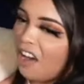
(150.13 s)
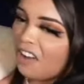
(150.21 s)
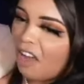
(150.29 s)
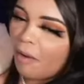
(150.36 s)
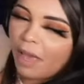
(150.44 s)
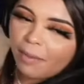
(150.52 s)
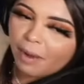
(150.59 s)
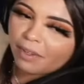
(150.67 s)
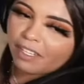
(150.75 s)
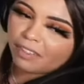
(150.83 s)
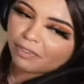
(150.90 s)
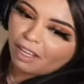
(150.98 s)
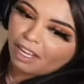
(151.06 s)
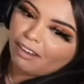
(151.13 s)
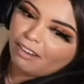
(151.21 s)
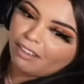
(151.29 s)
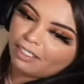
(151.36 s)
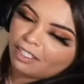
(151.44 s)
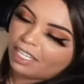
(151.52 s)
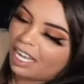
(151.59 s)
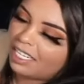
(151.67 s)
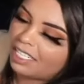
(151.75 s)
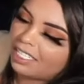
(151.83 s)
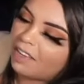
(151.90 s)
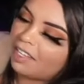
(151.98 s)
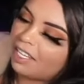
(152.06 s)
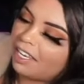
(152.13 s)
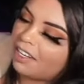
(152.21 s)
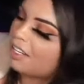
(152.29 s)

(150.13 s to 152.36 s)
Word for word: know, maybe I'm I don't know. Can I just talk about lighter? You could be